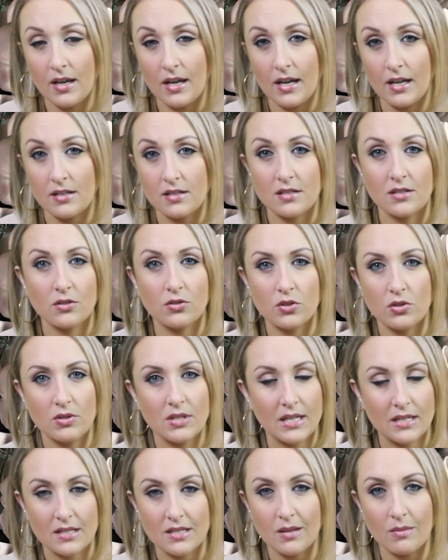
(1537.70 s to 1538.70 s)
I still do
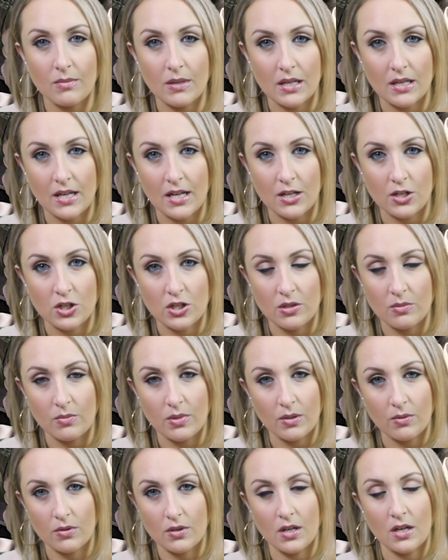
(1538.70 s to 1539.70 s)
take some medication,
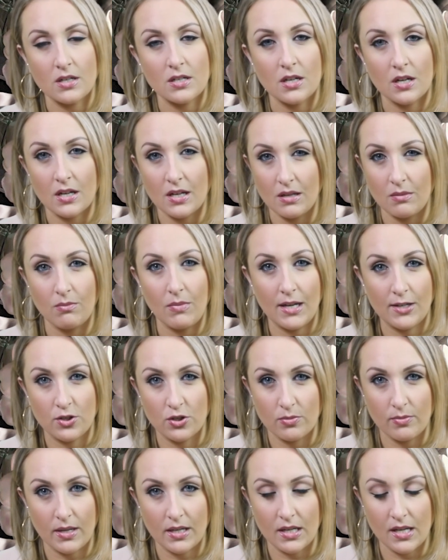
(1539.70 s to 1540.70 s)
but we're not talking
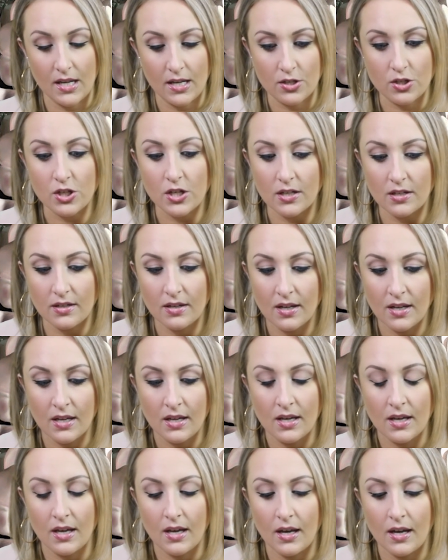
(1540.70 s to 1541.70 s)
major medication.
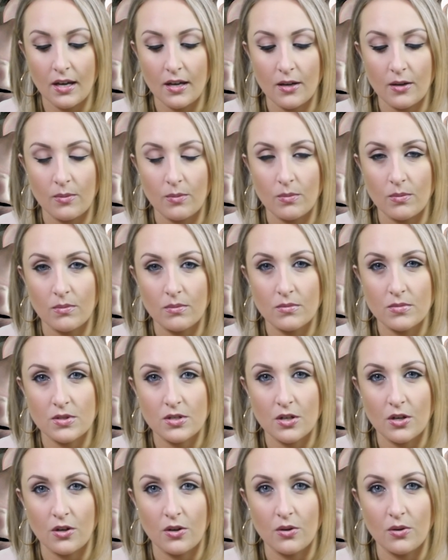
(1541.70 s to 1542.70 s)

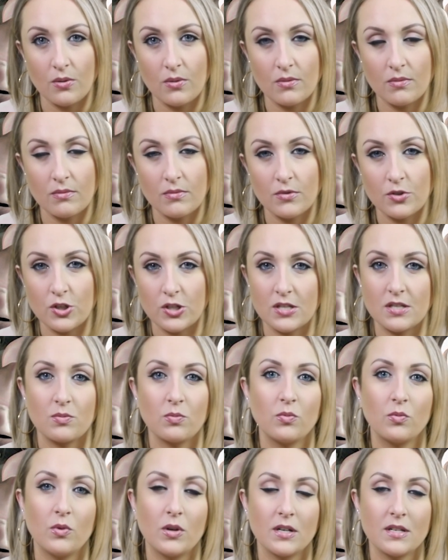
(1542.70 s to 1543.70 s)
So just
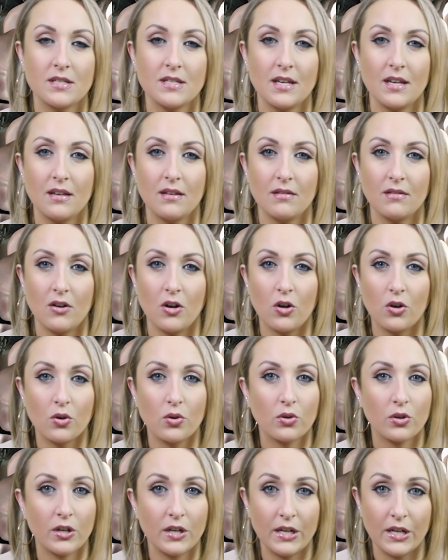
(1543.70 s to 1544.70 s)
want to say all
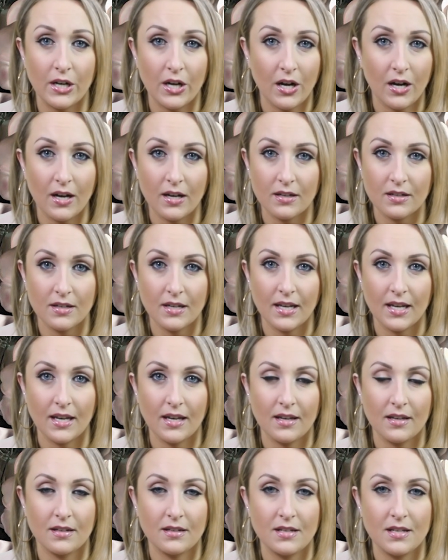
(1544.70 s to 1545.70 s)
glory to God,
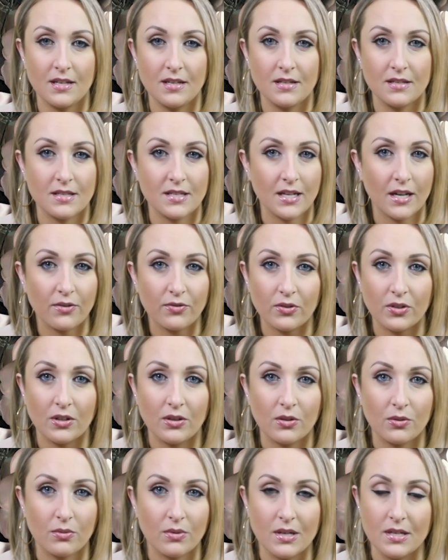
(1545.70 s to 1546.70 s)
and He is definitely
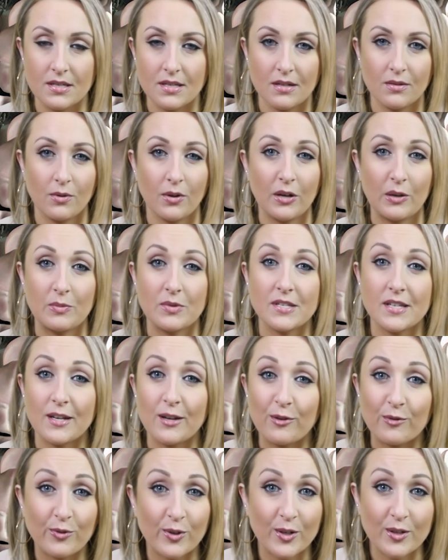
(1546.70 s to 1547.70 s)
the reason why I'm sitting
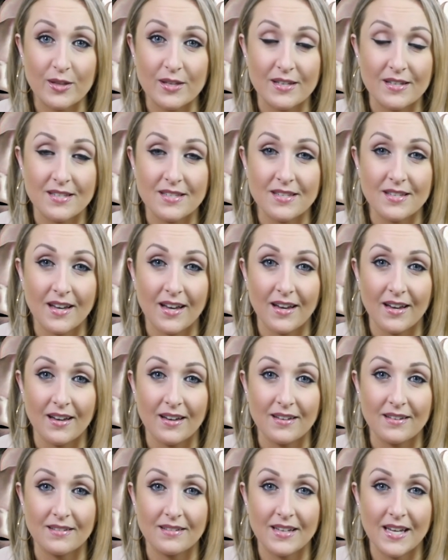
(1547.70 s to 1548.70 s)
in front of this
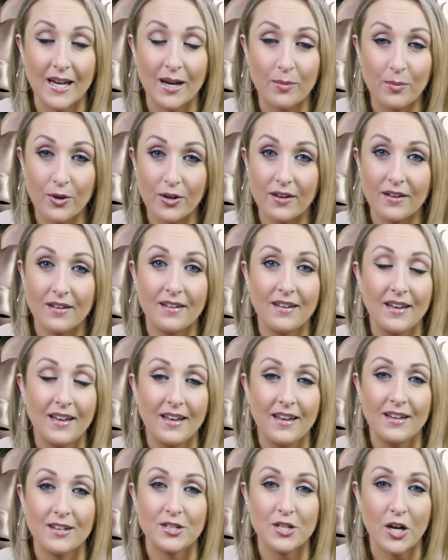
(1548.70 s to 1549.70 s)
camera
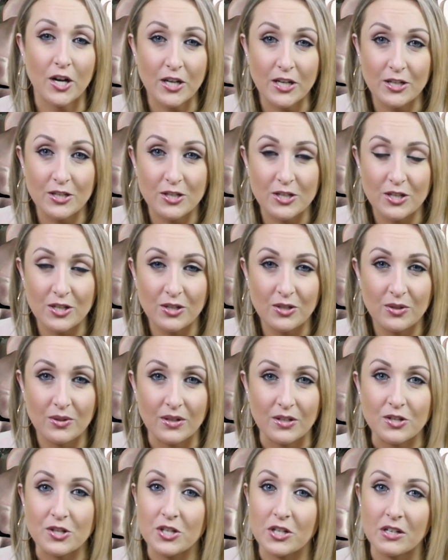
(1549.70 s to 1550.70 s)
talking to you
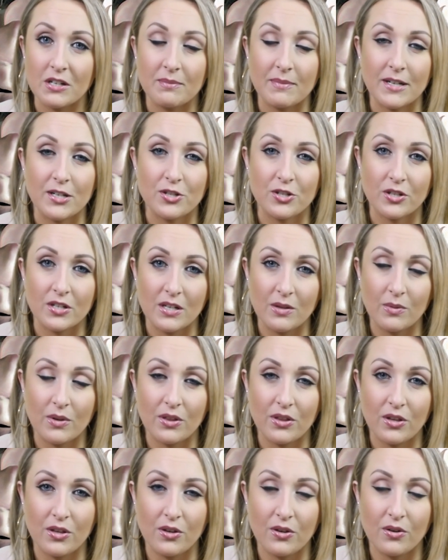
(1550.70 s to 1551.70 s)
and sharing my journey
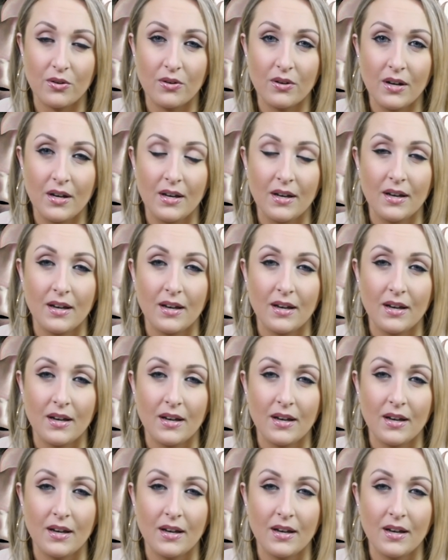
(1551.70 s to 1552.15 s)
with you.